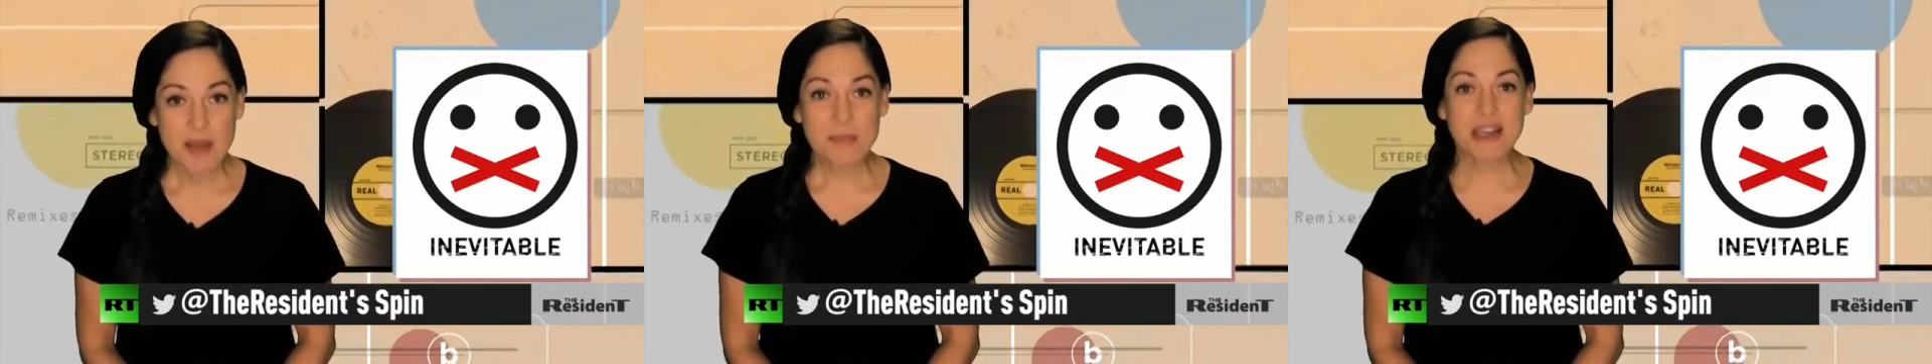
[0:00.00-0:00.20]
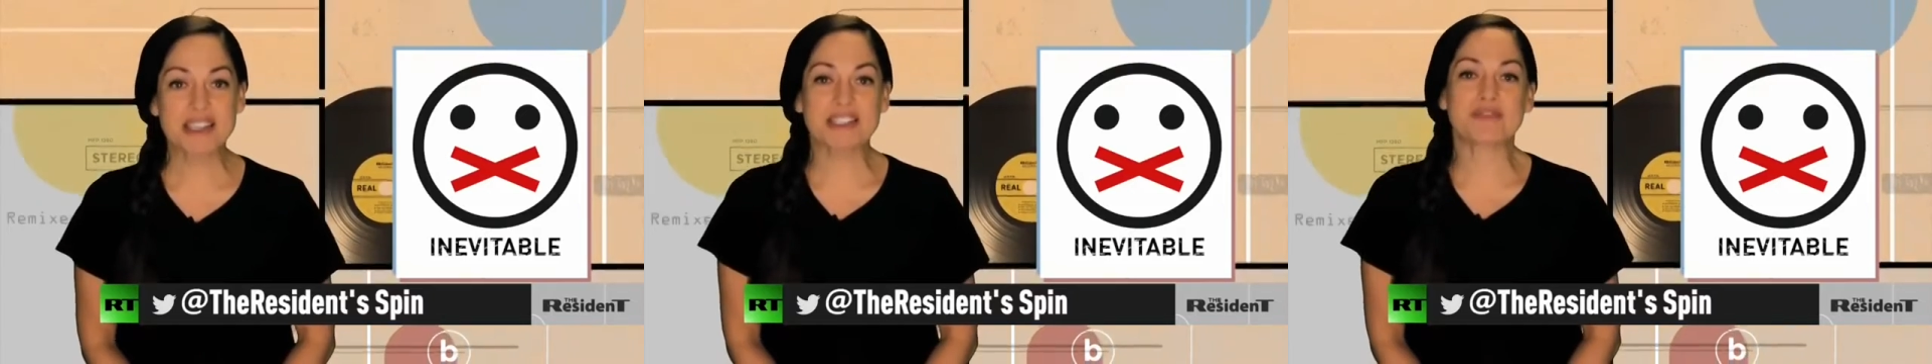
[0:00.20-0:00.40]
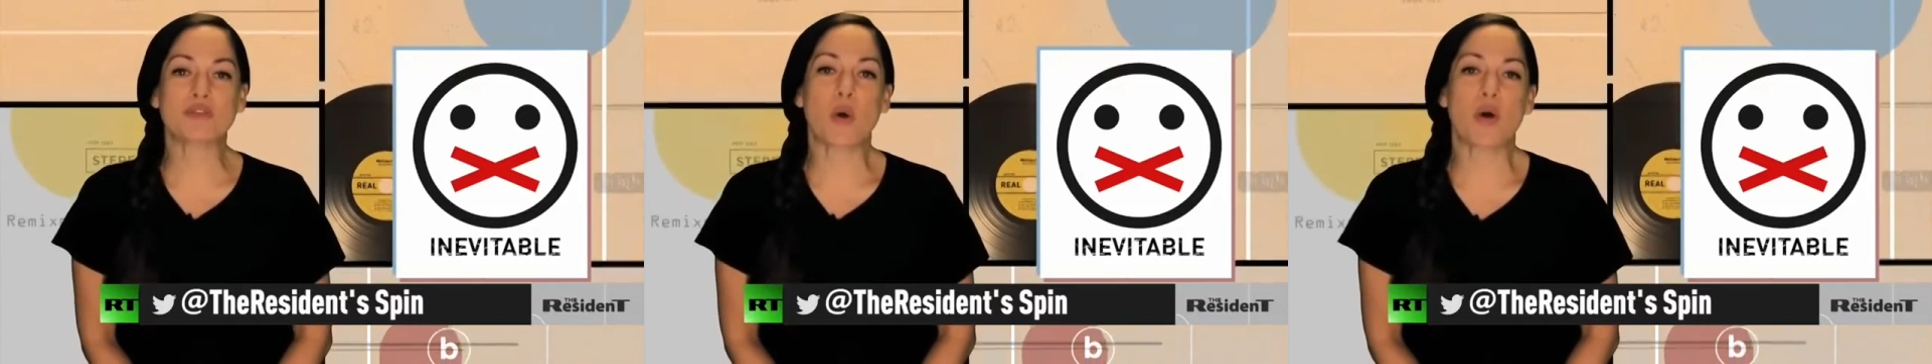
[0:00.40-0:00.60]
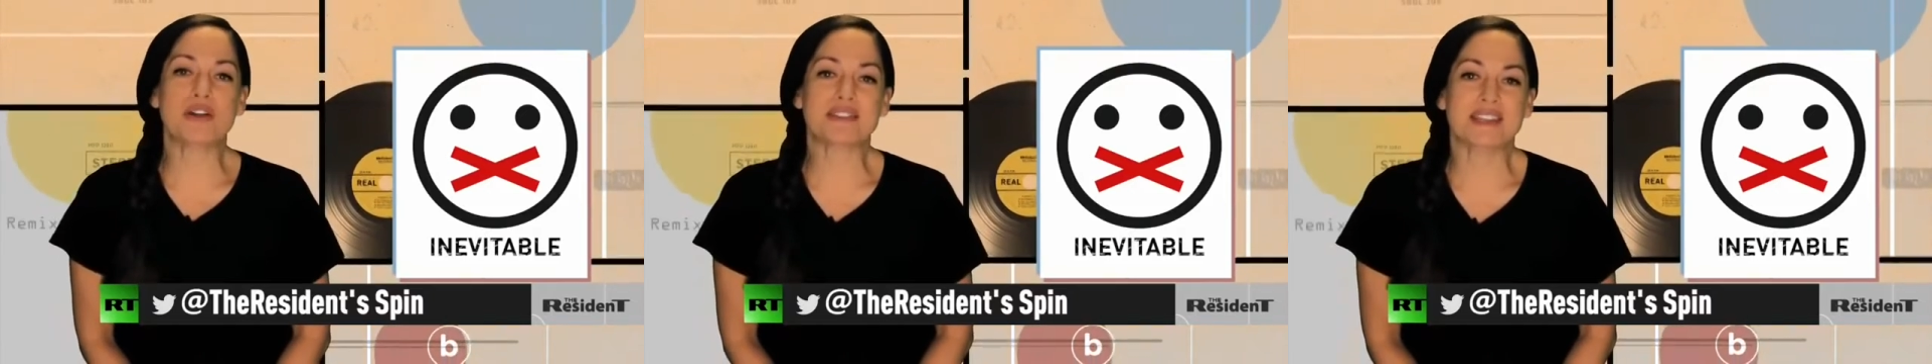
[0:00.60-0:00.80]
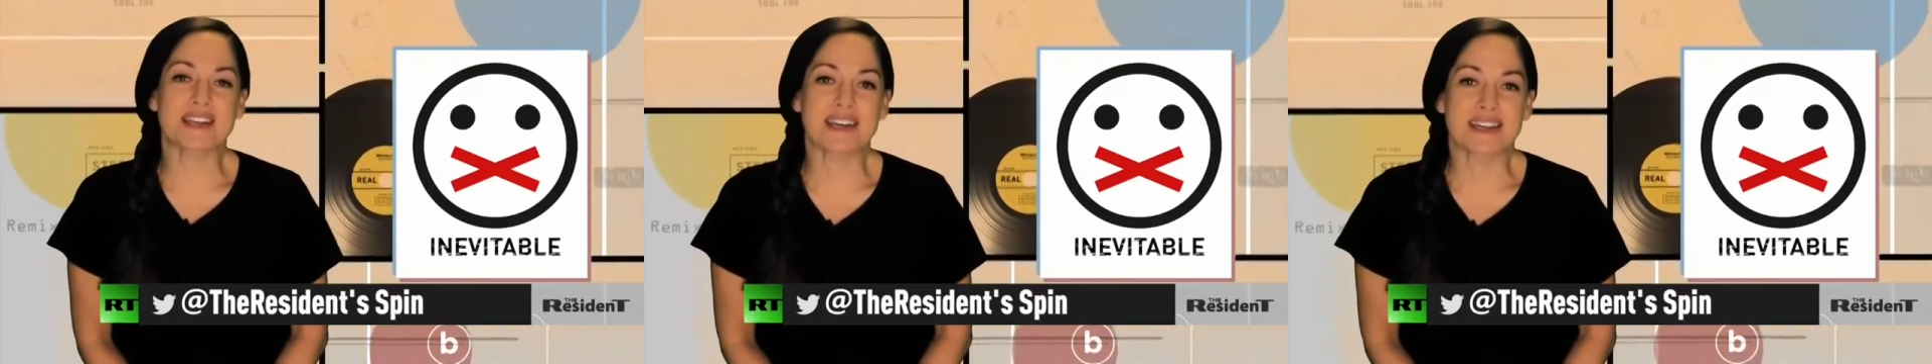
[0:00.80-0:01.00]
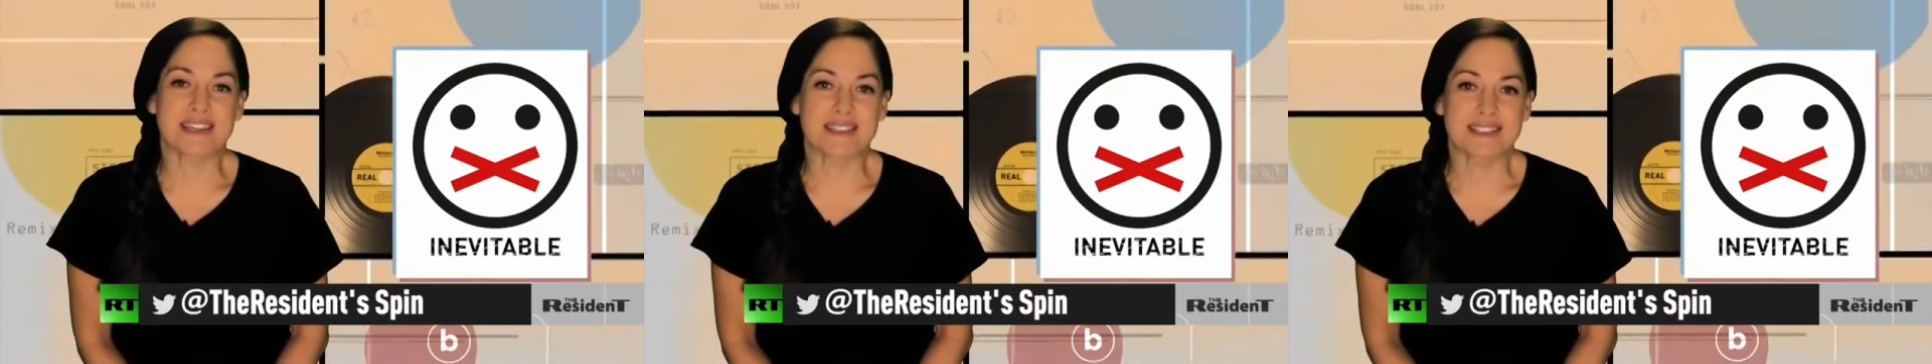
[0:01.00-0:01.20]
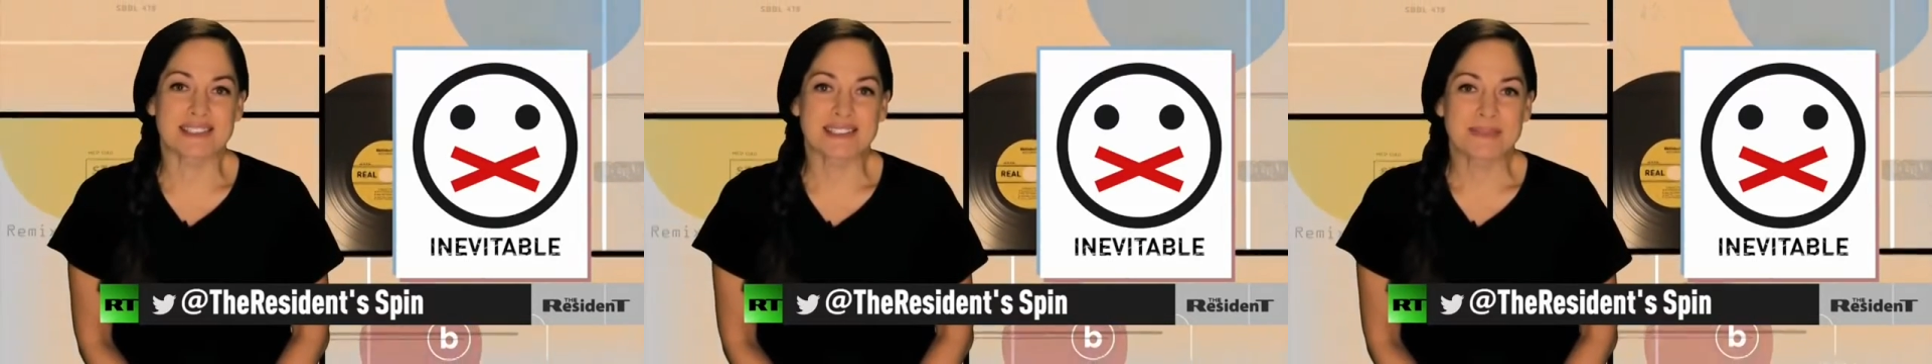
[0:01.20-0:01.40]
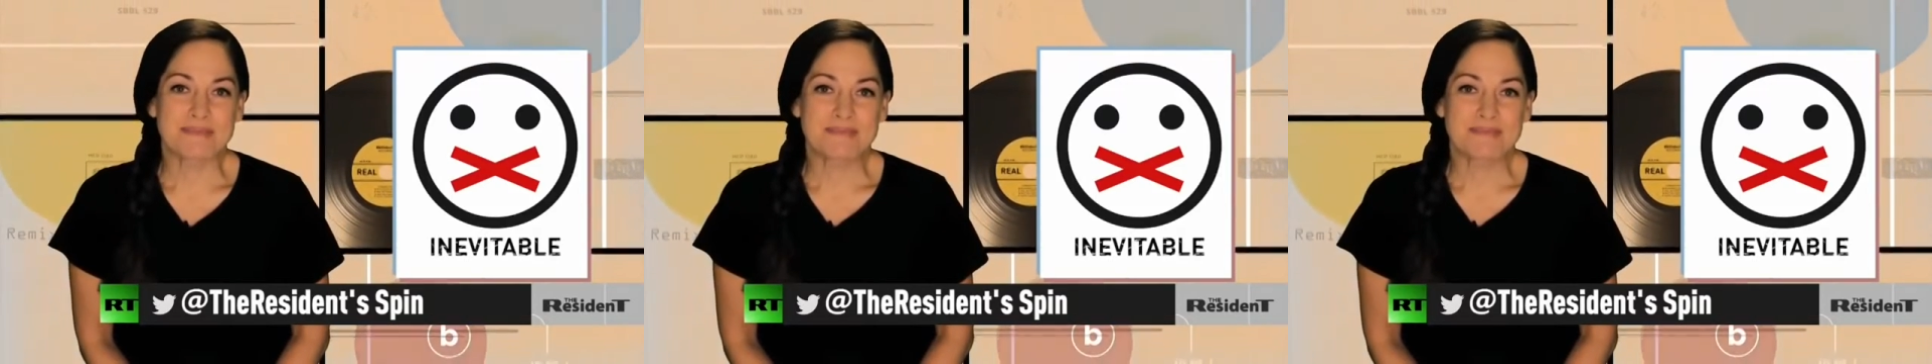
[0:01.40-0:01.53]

Because of course it is!